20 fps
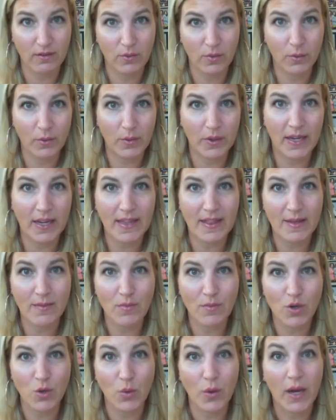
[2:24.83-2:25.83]
We want to get them
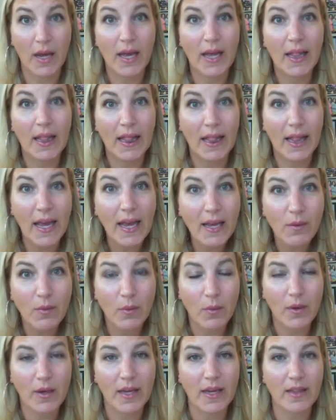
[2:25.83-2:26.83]
to click. We
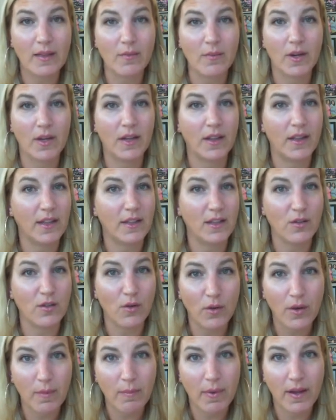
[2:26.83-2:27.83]
want to get them to click the
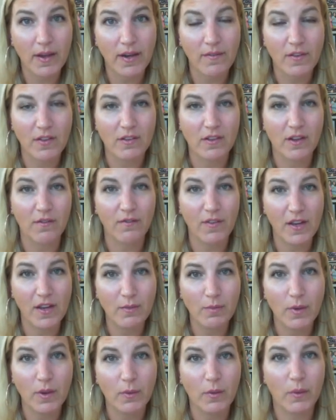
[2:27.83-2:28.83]
donate button. If it's on
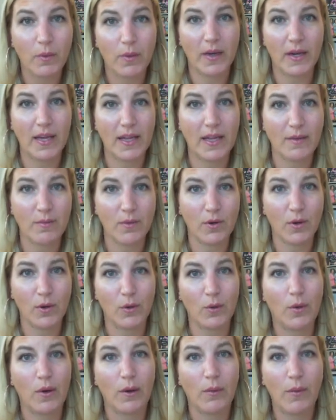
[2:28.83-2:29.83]
Facebook, we want to get them to go
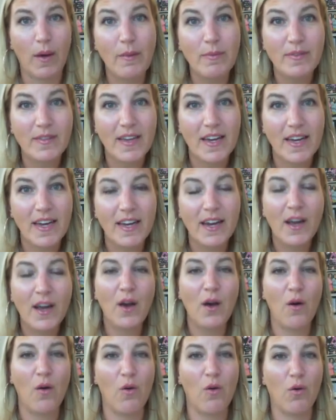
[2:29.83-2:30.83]
to our website
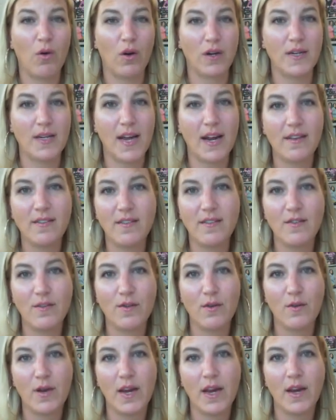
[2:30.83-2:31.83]
or text to
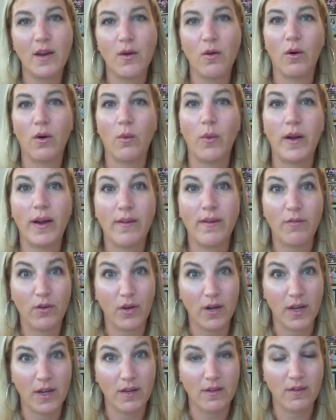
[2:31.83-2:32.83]
donate or whatever
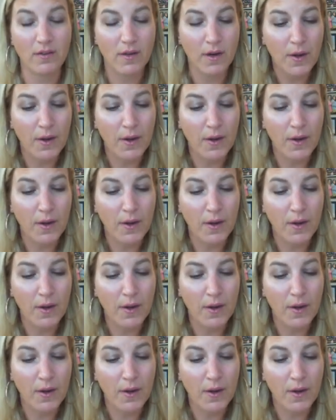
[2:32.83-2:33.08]
it is.